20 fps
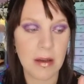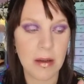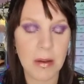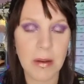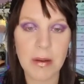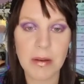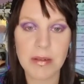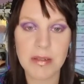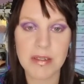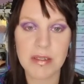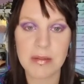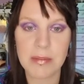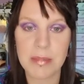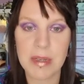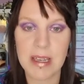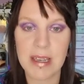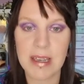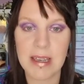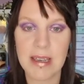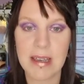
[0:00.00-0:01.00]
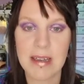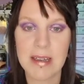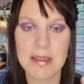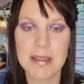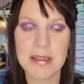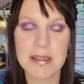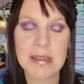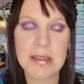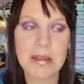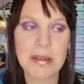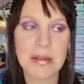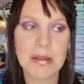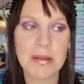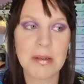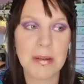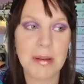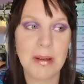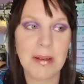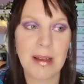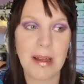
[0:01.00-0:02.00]
asked me to
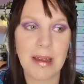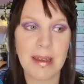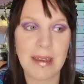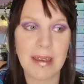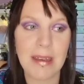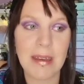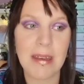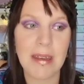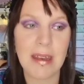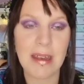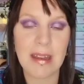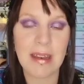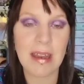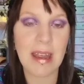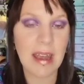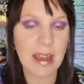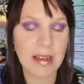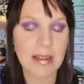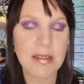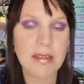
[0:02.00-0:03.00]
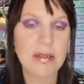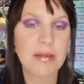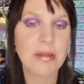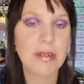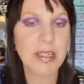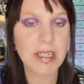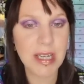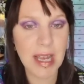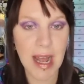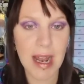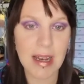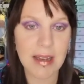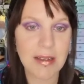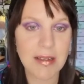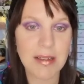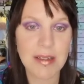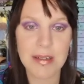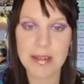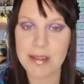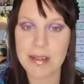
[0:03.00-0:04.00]
do like an extra
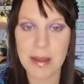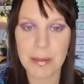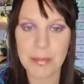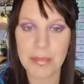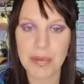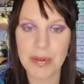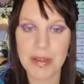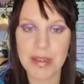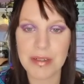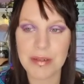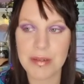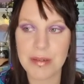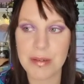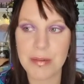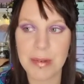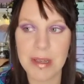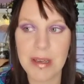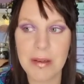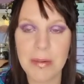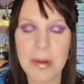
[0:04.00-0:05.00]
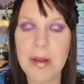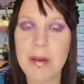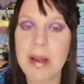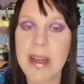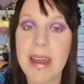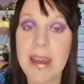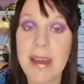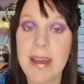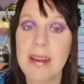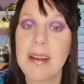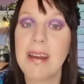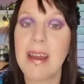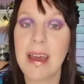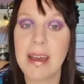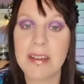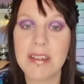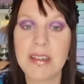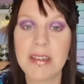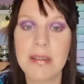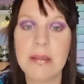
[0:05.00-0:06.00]
challenge at some point during the week where I add
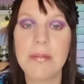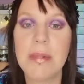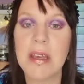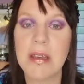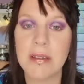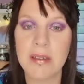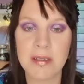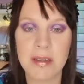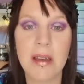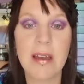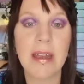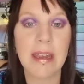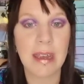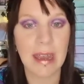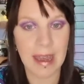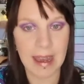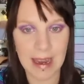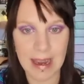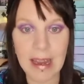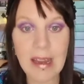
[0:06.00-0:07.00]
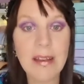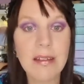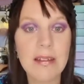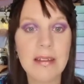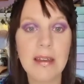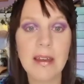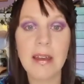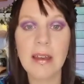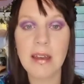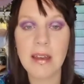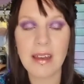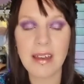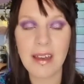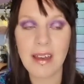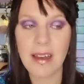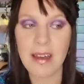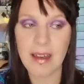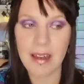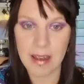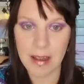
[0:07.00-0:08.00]
lashes because I hate
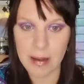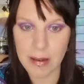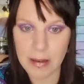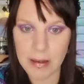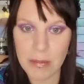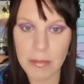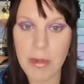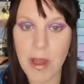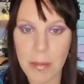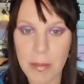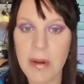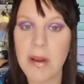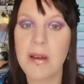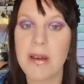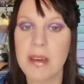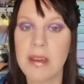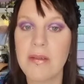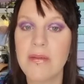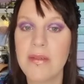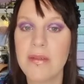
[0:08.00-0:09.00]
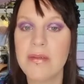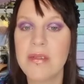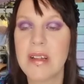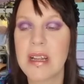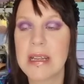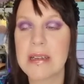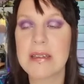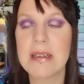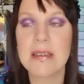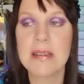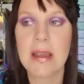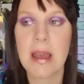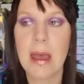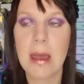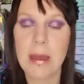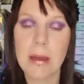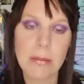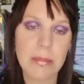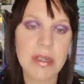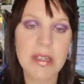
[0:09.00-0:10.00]
applying false lashes,
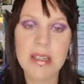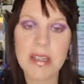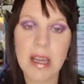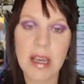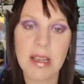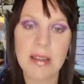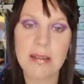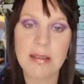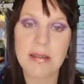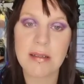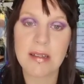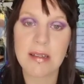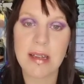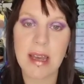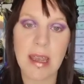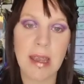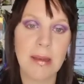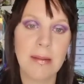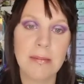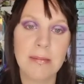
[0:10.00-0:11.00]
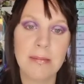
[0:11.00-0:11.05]
but today is not the day.